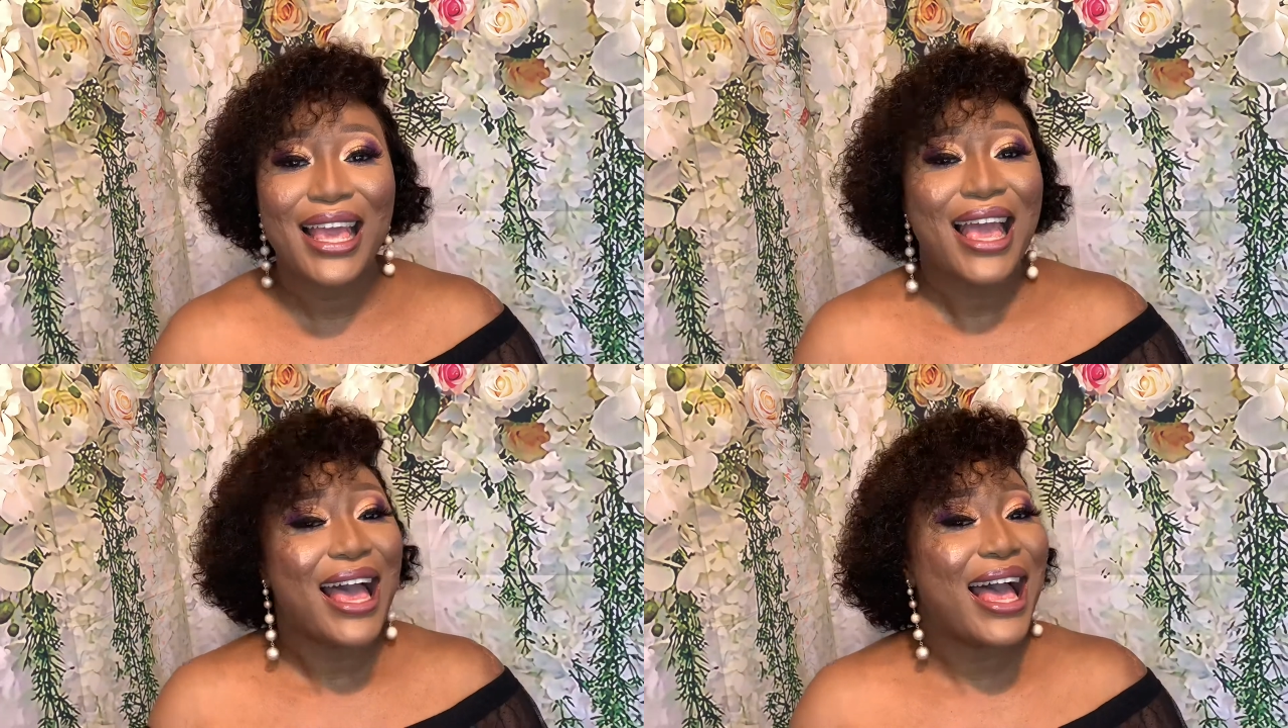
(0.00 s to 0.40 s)

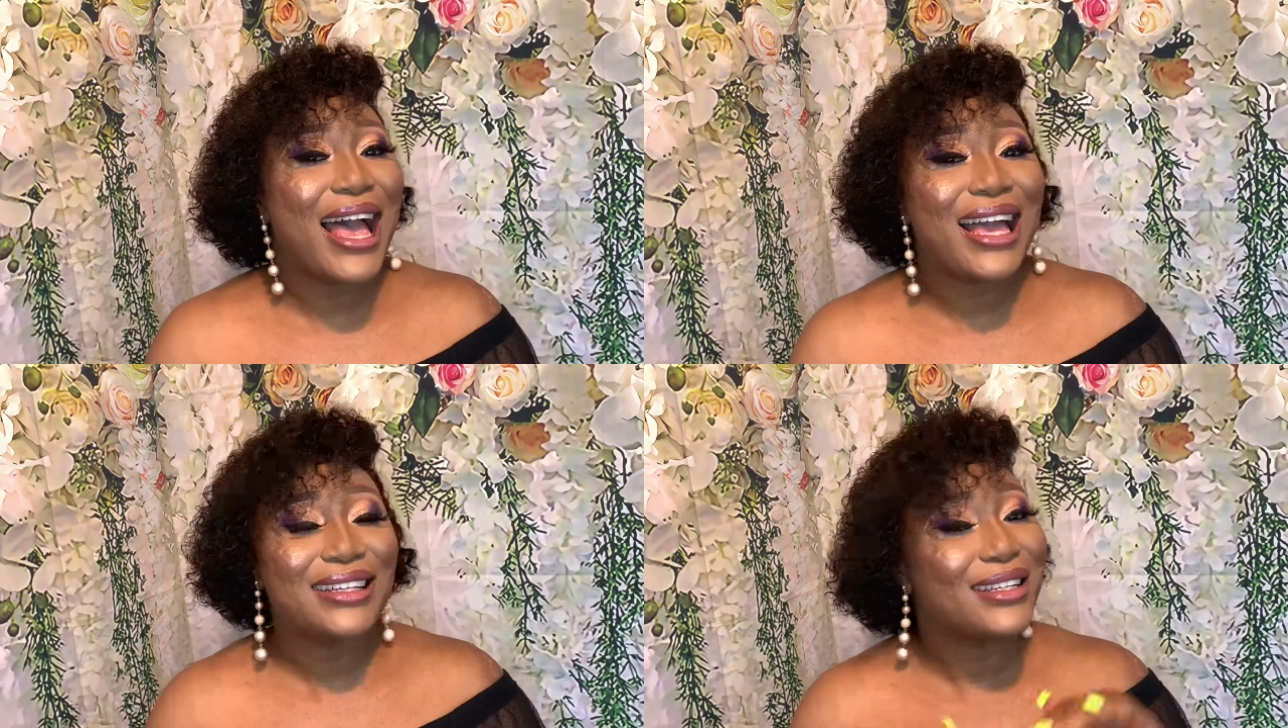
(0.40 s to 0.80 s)

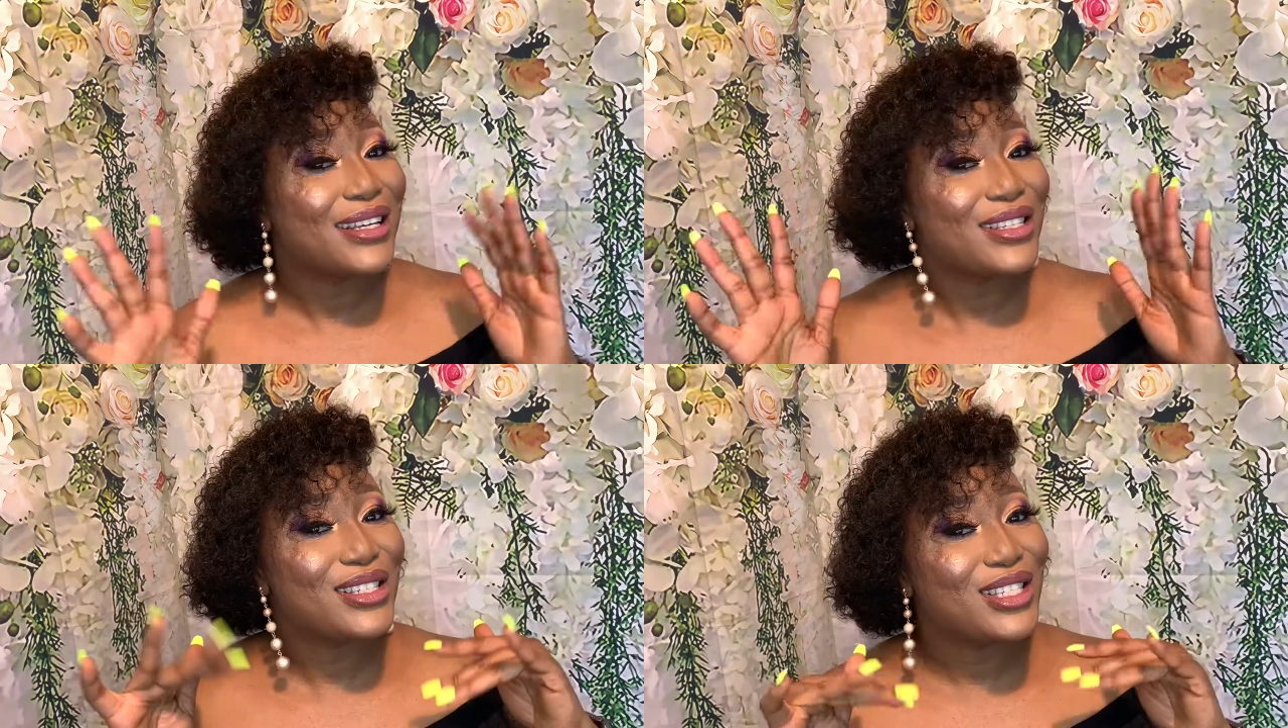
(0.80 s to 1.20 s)
and
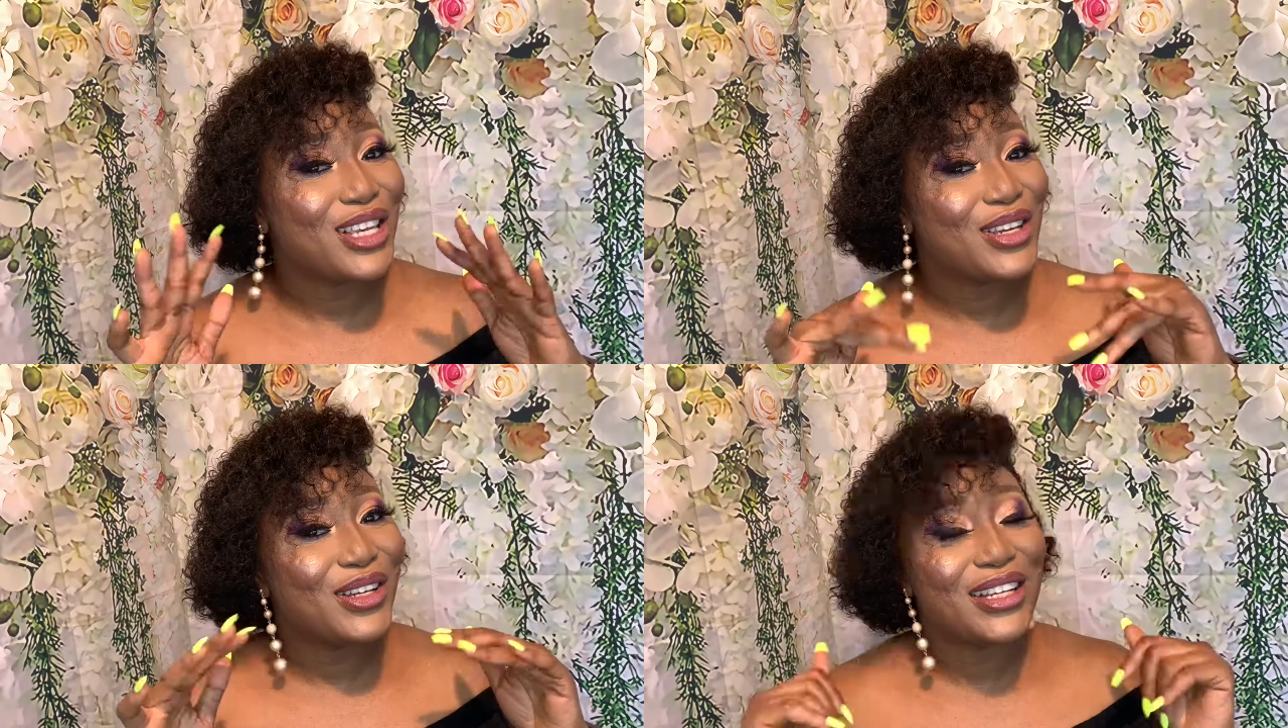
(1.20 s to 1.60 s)
see you
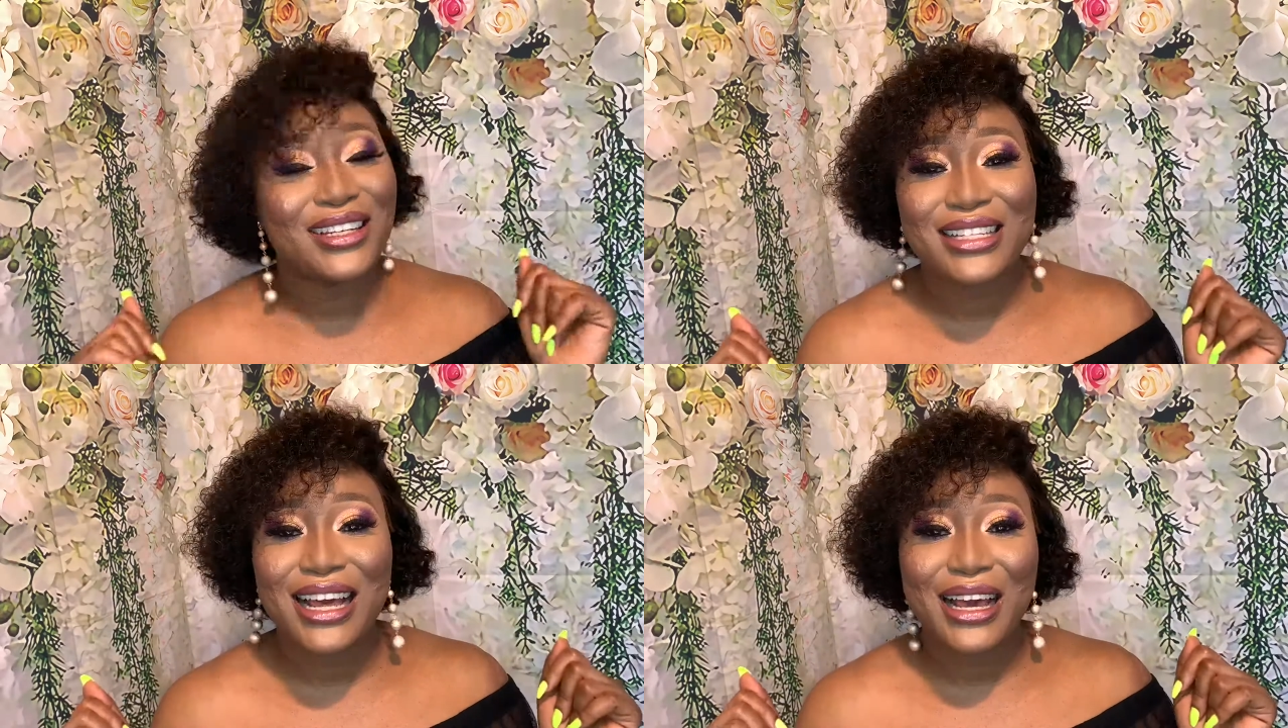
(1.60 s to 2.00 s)
another
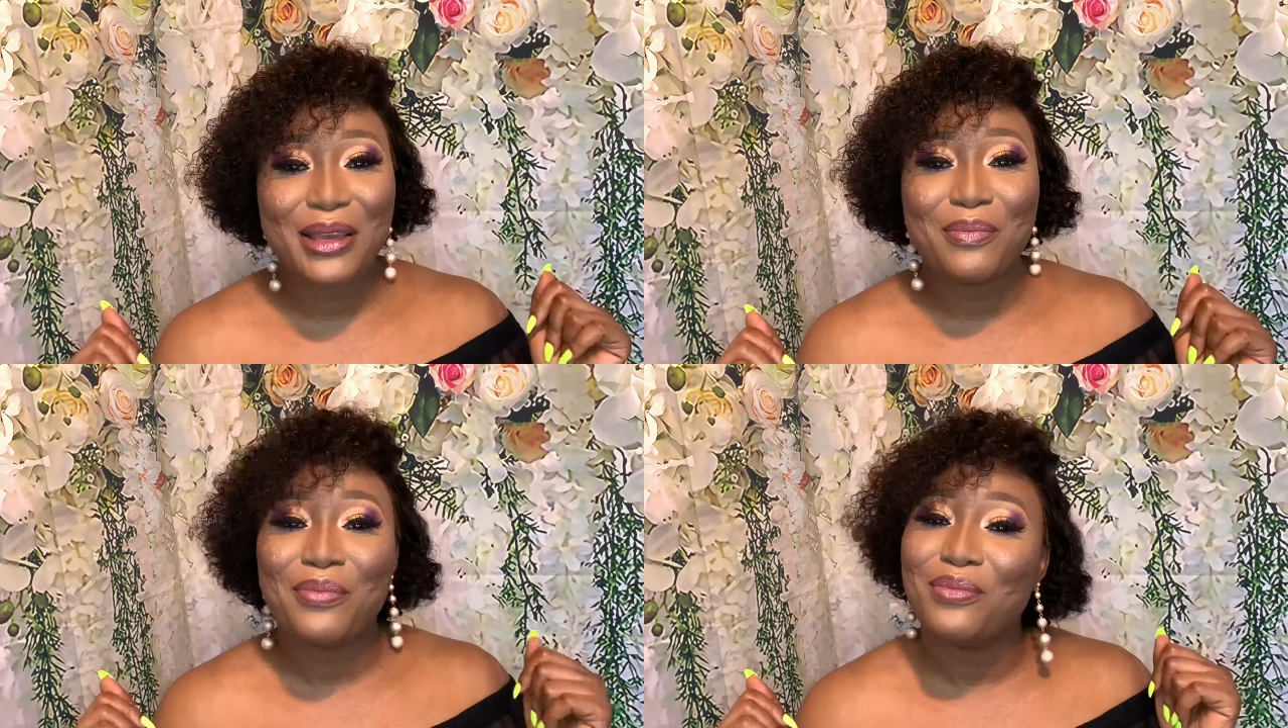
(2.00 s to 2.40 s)
time.
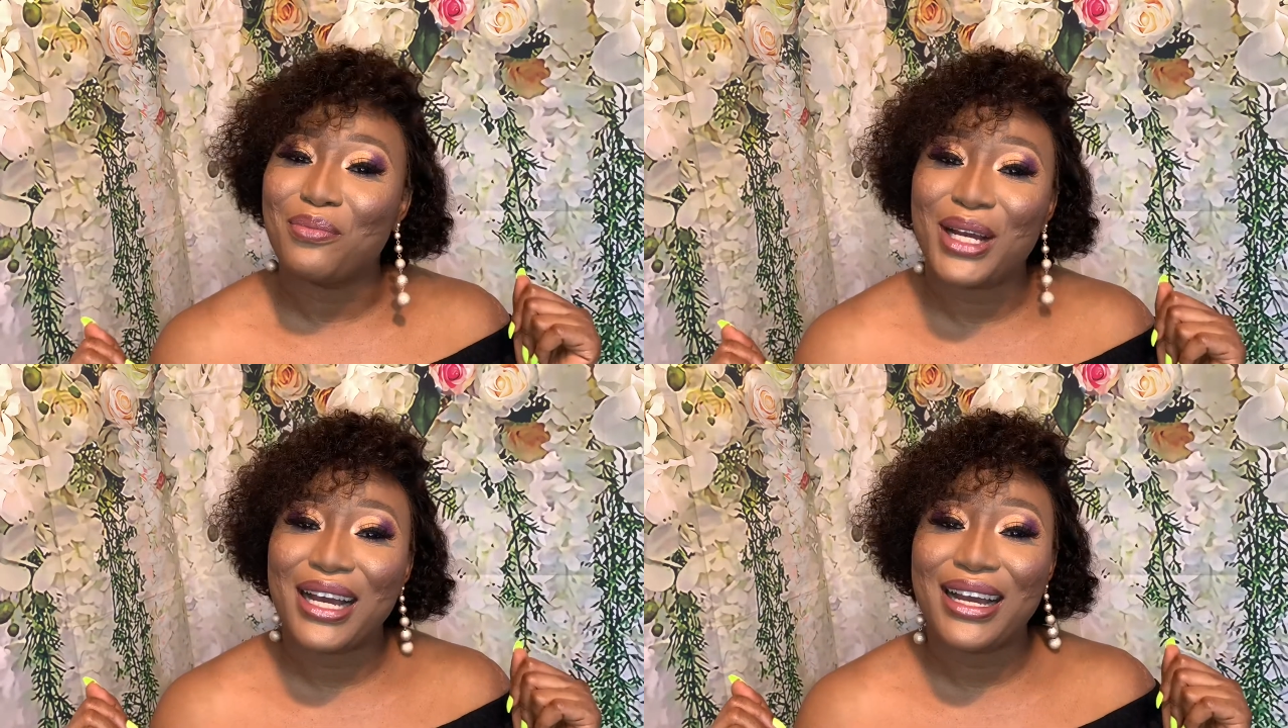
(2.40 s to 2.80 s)

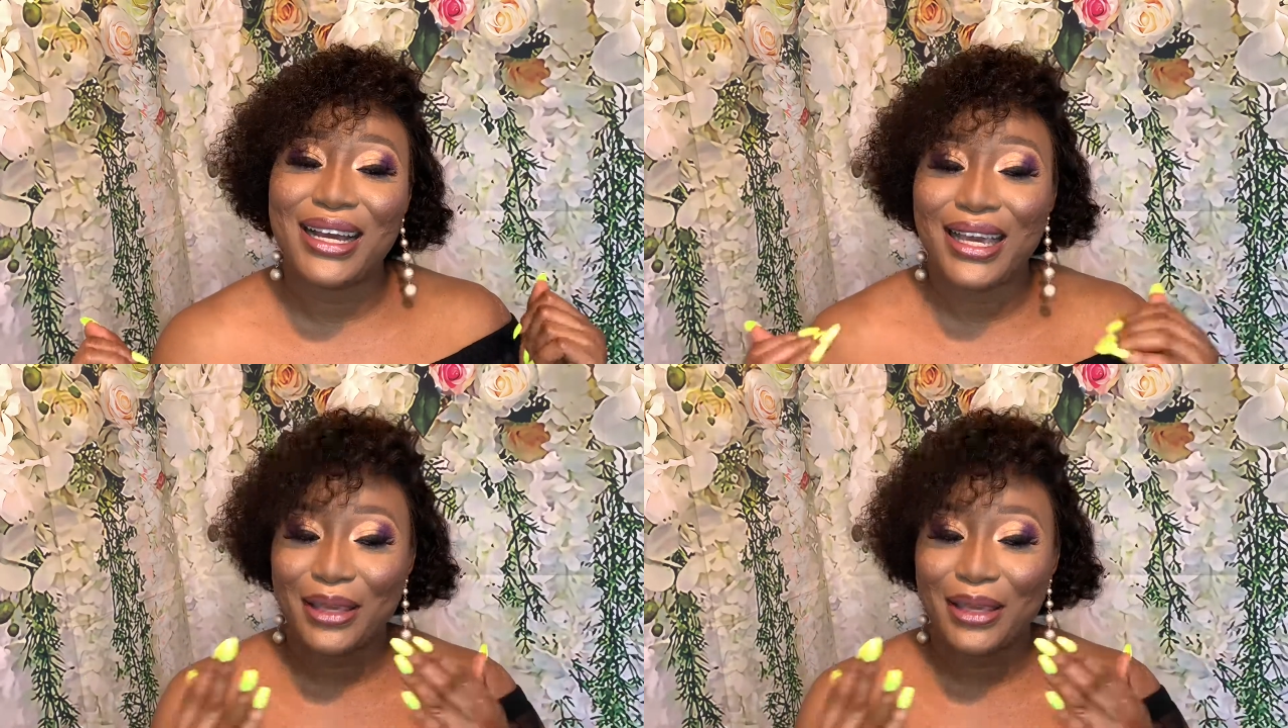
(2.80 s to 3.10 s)
Bye.